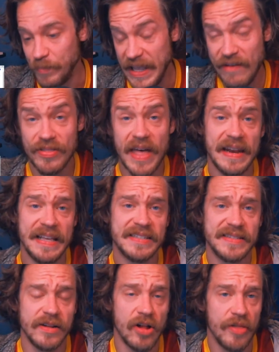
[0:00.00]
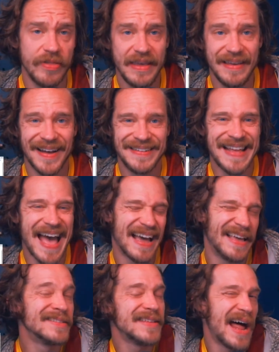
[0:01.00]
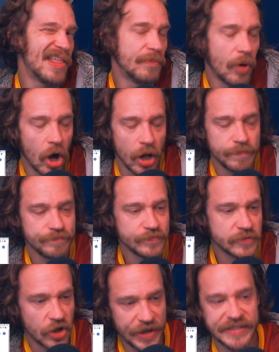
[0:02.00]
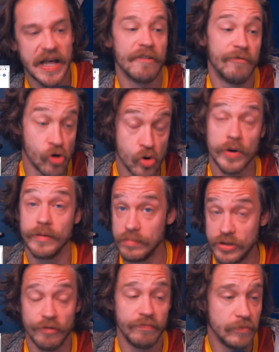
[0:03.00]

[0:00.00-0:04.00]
Even then, he's still on the attacking side of the ball, so he's not a forward. So